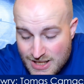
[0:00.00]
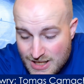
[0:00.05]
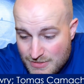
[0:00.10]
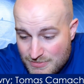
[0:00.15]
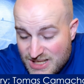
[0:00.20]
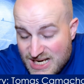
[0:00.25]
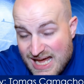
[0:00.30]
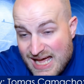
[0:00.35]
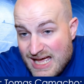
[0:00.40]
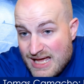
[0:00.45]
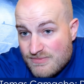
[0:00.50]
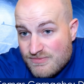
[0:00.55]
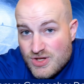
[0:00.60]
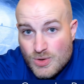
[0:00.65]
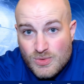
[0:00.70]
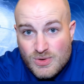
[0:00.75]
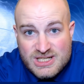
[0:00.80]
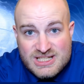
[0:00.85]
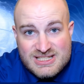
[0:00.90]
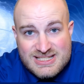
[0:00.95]
But hey, if you
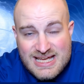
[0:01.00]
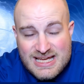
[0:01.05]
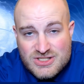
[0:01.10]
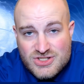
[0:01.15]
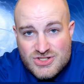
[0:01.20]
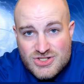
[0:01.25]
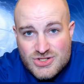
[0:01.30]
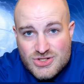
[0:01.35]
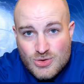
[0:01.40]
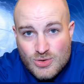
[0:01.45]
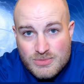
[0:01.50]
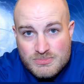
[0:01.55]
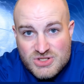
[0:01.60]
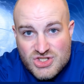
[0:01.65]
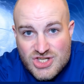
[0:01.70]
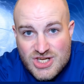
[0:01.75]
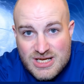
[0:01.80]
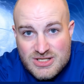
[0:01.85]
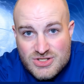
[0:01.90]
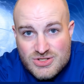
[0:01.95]
want a Texas Storm
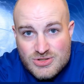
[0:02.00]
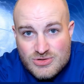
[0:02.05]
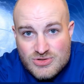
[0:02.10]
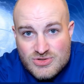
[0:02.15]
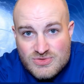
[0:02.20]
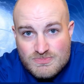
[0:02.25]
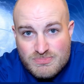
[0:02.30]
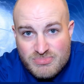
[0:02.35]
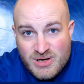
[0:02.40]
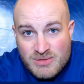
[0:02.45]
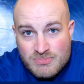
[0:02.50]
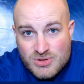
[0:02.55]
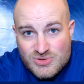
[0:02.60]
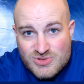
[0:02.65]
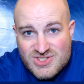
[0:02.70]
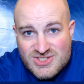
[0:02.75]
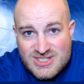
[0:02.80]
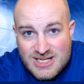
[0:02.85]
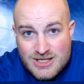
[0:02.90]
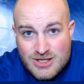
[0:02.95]
Chasers bumper
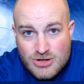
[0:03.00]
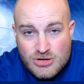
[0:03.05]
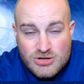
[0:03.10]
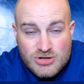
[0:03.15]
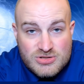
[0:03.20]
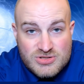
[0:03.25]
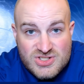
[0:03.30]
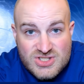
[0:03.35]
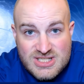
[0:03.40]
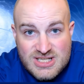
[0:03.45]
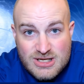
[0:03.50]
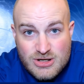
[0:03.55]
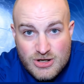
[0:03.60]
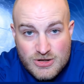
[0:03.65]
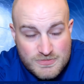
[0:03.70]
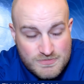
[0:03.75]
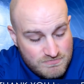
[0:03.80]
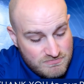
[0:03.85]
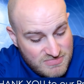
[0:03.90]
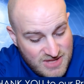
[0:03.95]
sticker or
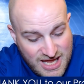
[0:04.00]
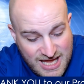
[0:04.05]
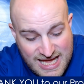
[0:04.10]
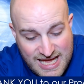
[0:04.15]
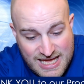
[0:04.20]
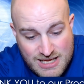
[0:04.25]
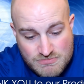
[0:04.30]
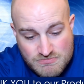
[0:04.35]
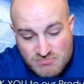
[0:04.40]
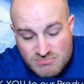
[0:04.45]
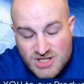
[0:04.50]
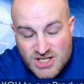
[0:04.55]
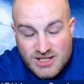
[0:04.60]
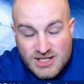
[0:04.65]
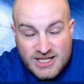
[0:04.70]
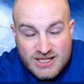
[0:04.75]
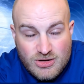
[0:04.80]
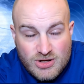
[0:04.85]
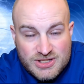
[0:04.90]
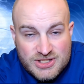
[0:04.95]
sticker, hey,
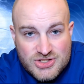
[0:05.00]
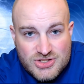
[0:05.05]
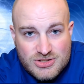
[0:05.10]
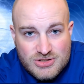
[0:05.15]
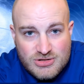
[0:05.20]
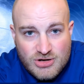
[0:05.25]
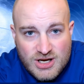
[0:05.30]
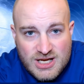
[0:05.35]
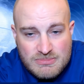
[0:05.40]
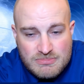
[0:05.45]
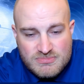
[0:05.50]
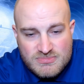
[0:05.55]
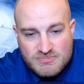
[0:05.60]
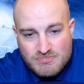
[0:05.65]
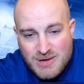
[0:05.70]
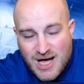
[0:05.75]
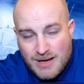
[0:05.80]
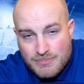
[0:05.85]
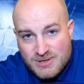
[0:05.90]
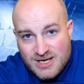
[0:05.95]
click on the screen,
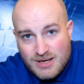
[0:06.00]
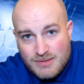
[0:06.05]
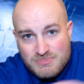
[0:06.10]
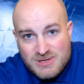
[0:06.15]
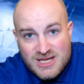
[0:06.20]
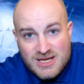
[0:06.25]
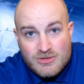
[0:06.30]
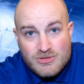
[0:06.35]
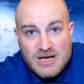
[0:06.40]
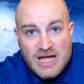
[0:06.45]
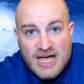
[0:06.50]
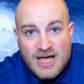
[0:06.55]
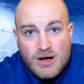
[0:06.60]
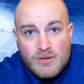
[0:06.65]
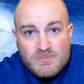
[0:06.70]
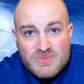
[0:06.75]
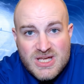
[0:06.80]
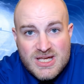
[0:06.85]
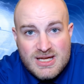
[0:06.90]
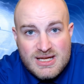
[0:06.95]
pop it up here now.
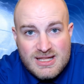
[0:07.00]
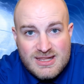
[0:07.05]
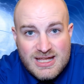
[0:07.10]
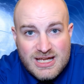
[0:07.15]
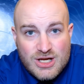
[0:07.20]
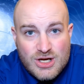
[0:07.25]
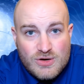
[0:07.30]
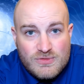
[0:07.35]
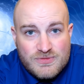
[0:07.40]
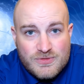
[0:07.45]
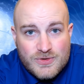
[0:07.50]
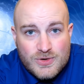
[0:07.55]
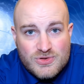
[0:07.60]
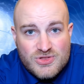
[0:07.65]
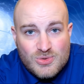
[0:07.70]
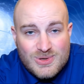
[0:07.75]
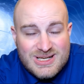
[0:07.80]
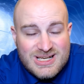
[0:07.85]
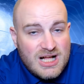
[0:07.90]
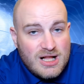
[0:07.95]
They go for
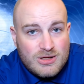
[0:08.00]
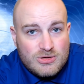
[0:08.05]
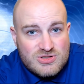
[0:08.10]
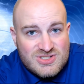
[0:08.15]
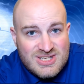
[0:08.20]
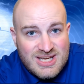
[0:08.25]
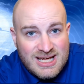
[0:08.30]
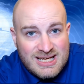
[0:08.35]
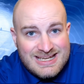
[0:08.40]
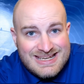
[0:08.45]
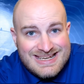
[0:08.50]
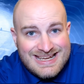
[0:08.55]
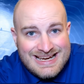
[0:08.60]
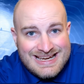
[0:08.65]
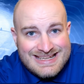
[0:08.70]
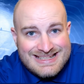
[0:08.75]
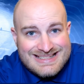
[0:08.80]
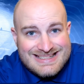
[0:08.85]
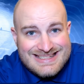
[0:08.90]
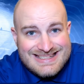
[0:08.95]

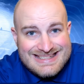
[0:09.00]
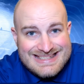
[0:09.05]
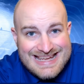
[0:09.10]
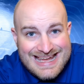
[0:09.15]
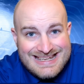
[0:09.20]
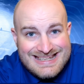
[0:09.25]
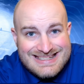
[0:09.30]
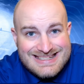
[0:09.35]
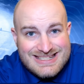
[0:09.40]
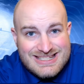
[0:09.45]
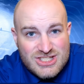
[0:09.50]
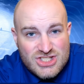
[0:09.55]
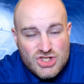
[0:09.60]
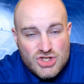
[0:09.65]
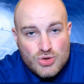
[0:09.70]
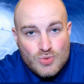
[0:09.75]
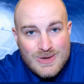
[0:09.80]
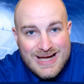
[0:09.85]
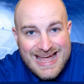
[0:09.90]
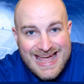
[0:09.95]
$3.99
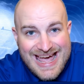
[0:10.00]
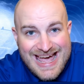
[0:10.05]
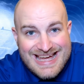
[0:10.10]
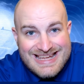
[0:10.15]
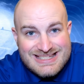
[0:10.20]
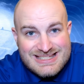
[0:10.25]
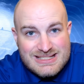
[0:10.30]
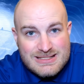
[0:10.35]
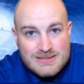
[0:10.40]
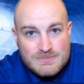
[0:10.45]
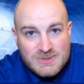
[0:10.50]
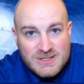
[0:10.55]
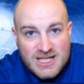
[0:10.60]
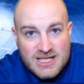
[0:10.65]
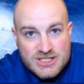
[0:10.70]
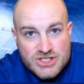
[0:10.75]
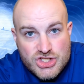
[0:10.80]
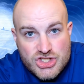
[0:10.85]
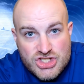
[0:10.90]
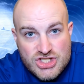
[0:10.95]
US
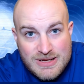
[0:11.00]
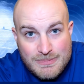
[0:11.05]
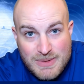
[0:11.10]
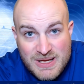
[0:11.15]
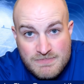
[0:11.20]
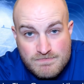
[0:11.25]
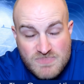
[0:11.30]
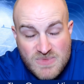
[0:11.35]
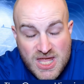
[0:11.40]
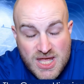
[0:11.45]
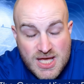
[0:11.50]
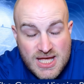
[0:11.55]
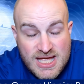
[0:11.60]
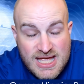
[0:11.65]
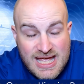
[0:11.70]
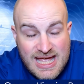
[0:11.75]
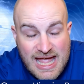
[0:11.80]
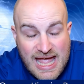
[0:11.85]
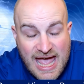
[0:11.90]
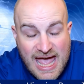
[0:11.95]
plus shipping.
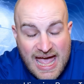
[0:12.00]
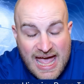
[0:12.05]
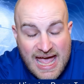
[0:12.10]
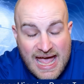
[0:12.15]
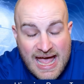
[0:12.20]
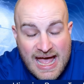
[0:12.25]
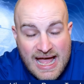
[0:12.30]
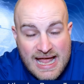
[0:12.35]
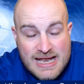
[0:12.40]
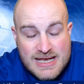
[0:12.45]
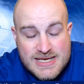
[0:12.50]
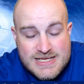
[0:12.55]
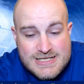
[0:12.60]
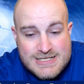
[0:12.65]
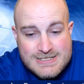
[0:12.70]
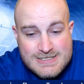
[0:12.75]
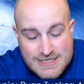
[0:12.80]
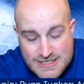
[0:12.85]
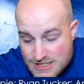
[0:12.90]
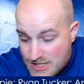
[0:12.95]
And
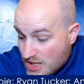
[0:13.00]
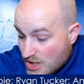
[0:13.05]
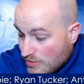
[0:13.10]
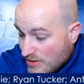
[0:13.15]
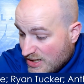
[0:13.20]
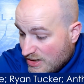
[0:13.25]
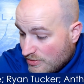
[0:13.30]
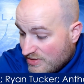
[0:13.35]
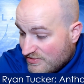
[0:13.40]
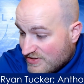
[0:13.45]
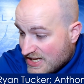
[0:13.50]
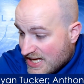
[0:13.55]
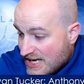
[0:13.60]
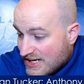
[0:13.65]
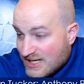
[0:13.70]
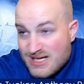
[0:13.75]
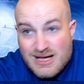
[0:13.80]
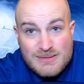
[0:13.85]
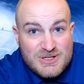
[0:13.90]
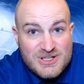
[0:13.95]
you know what? We've got a
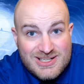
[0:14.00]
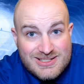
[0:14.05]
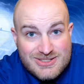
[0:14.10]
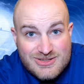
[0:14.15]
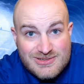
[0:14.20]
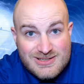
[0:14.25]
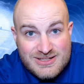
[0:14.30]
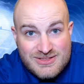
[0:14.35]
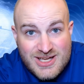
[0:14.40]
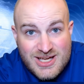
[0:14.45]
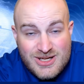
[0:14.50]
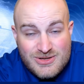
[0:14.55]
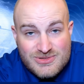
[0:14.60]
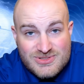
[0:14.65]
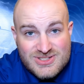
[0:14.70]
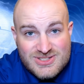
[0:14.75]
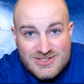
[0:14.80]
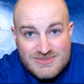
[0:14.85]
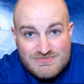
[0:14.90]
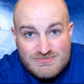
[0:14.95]
couple hundred of
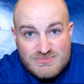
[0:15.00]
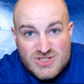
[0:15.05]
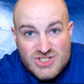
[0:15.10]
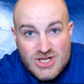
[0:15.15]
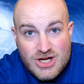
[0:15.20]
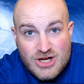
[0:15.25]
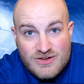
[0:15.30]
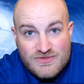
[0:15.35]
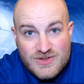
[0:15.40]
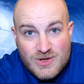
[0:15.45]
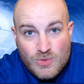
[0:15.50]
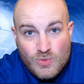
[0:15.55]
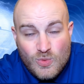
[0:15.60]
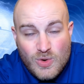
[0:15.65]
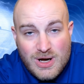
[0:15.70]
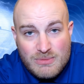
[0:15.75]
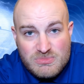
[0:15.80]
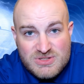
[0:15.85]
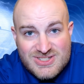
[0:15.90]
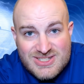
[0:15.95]
those. So if you
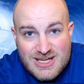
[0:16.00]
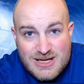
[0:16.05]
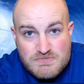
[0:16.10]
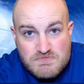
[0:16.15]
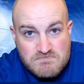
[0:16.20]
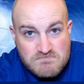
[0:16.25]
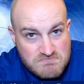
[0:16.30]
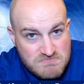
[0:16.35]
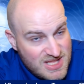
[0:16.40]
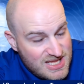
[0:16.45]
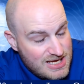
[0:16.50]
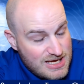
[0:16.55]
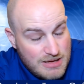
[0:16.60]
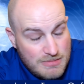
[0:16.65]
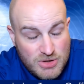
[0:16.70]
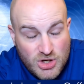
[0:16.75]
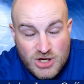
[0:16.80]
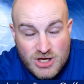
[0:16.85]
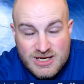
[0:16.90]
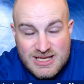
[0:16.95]
want some, come
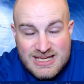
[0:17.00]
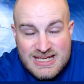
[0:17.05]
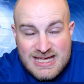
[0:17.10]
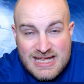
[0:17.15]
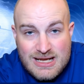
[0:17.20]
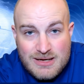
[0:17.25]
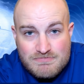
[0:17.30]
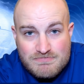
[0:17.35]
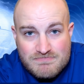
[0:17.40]
on and get them.